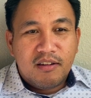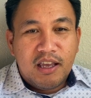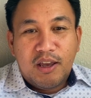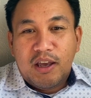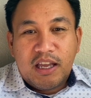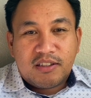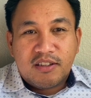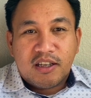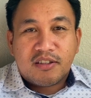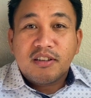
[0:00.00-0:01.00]

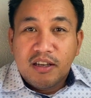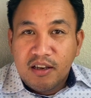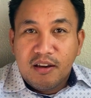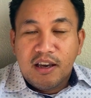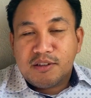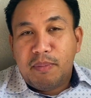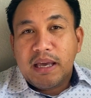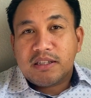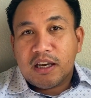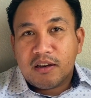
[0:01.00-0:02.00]
it's
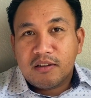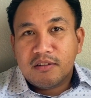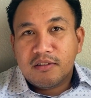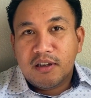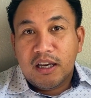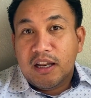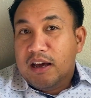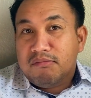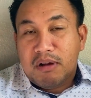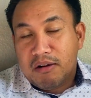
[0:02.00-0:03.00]
basic,
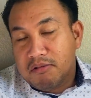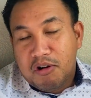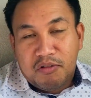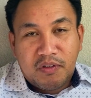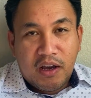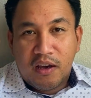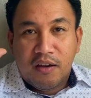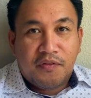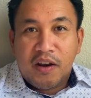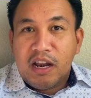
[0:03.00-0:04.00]
and I don't know if I
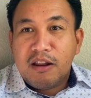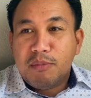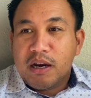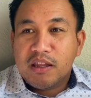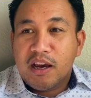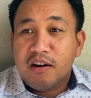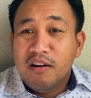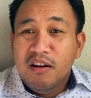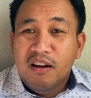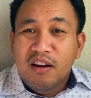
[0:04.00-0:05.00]
offended anybody there.
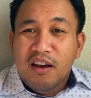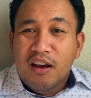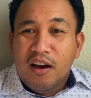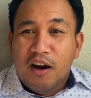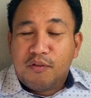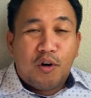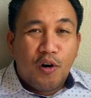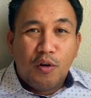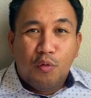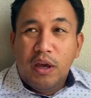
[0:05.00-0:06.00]
Of
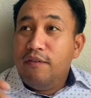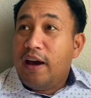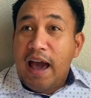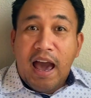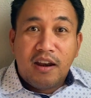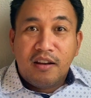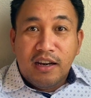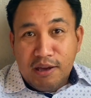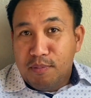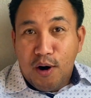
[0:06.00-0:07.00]
course, we've had
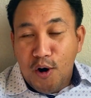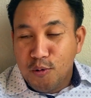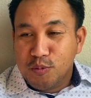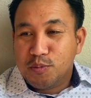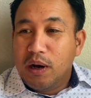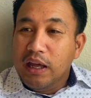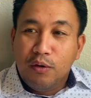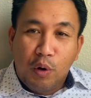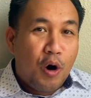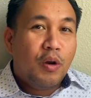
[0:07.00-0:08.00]
NEPA homes, but
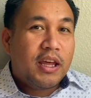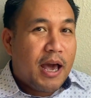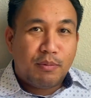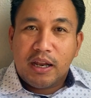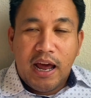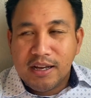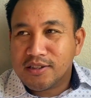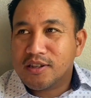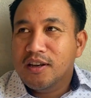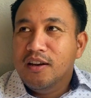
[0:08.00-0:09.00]
we only kept it as